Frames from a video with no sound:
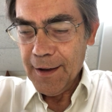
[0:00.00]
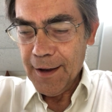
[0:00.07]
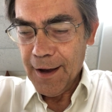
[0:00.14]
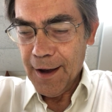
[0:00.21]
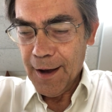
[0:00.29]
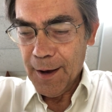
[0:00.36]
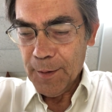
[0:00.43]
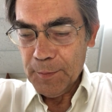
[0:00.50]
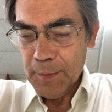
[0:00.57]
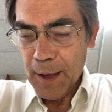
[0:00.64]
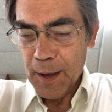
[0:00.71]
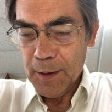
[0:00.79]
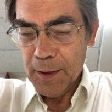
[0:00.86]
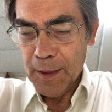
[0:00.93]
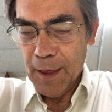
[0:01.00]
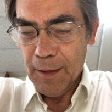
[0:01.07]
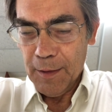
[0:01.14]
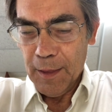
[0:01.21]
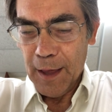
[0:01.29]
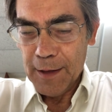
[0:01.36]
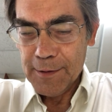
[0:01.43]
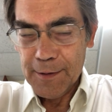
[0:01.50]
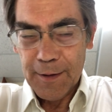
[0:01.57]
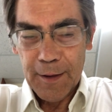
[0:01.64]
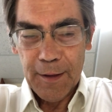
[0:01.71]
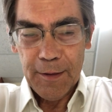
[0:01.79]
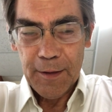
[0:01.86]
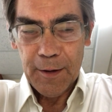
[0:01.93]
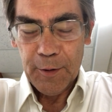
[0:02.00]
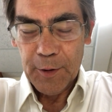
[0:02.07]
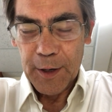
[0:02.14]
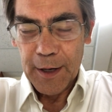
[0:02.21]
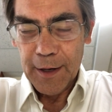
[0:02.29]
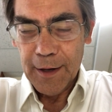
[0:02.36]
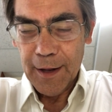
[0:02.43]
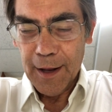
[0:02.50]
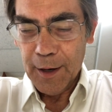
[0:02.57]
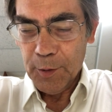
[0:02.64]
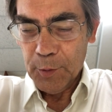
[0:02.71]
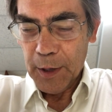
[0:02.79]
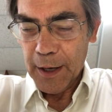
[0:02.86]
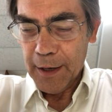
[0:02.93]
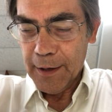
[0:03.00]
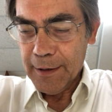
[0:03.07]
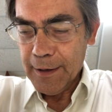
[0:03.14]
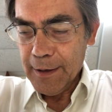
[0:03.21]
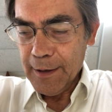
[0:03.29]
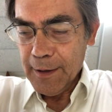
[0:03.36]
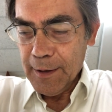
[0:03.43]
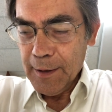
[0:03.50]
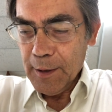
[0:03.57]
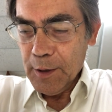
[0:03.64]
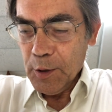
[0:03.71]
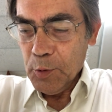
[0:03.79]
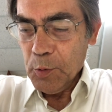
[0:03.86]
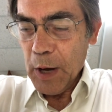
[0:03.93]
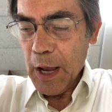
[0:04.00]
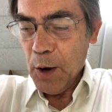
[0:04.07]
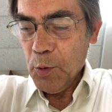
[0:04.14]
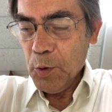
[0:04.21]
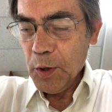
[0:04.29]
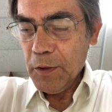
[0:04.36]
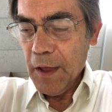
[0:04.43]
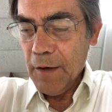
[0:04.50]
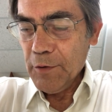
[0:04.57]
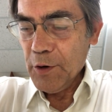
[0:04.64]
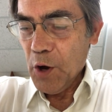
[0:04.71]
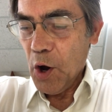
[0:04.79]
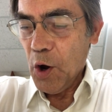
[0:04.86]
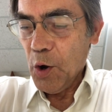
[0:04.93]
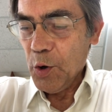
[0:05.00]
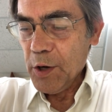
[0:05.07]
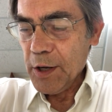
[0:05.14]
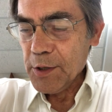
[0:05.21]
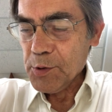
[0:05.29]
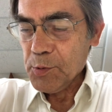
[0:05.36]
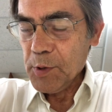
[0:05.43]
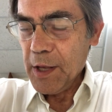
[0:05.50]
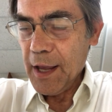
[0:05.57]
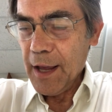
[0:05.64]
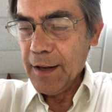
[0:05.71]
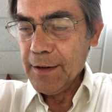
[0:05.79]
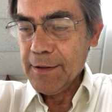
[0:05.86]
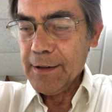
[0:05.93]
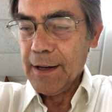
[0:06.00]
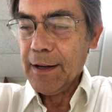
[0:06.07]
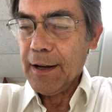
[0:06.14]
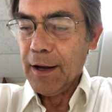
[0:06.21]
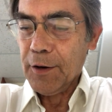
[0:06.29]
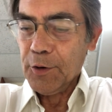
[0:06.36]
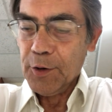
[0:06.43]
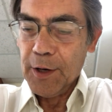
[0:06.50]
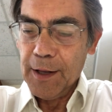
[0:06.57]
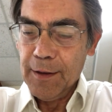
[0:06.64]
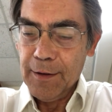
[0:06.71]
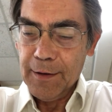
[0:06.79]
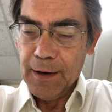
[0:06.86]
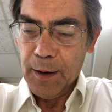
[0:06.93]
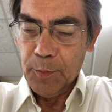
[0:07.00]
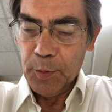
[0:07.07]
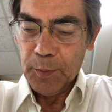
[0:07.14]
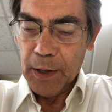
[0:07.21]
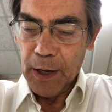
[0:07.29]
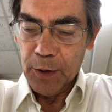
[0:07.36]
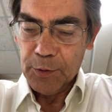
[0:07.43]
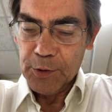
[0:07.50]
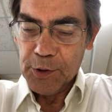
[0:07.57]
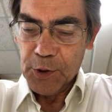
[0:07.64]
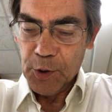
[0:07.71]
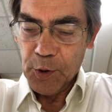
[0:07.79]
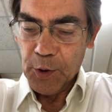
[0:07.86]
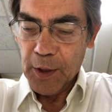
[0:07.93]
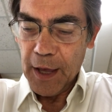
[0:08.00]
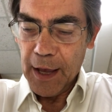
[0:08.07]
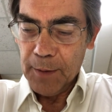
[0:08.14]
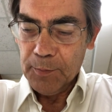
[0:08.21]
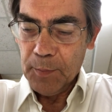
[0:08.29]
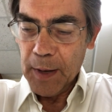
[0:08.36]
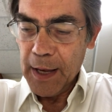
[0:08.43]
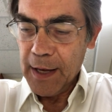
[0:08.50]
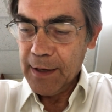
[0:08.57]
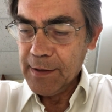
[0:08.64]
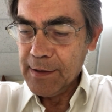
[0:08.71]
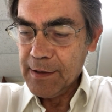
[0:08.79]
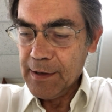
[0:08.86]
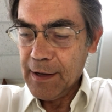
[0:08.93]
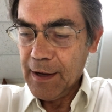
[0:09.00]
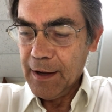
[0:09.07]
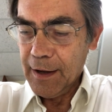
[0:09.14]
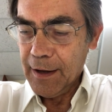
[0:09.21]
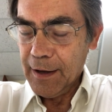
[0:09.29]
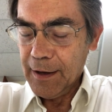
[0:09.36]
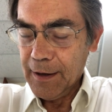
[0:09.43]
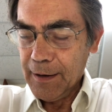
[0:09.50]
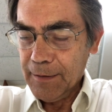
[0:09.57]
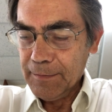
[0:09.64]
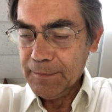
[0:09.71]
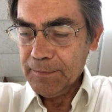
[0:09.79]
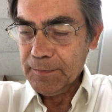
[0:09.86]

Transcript: Um, that that that's the theory anyway. Well, we'll never know because we can't dig underneath the Temple Mount. So that makes uh,